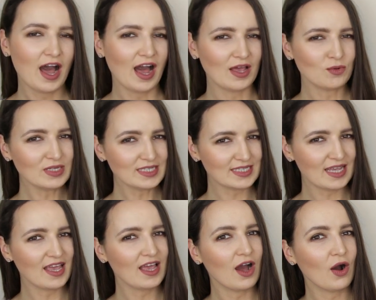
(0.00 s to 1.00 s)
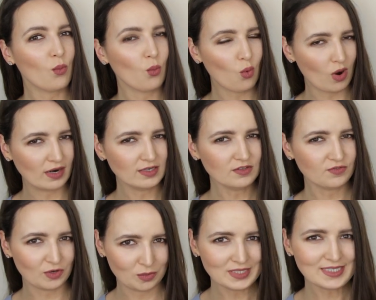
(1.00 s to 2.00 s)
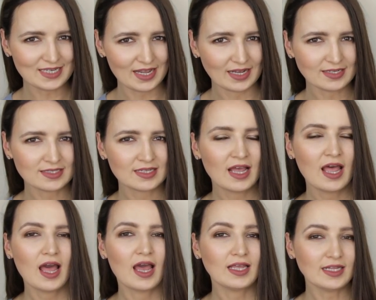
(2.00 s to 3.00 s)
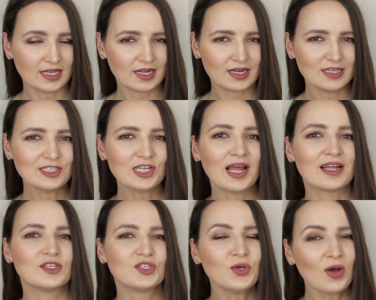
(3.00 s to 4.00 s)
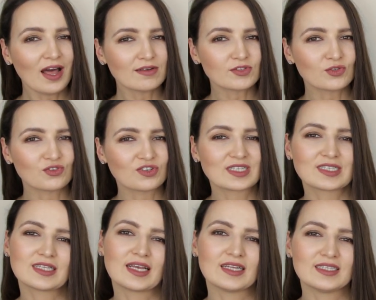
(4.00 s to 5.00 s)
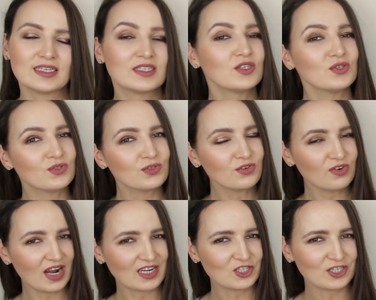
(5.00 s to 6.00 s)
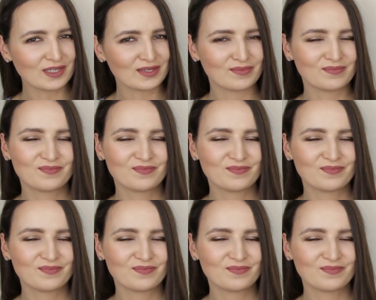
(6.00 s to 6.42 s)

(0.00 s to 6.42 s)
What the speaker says: I will say a word from a text in English and you have to translate it to Russian.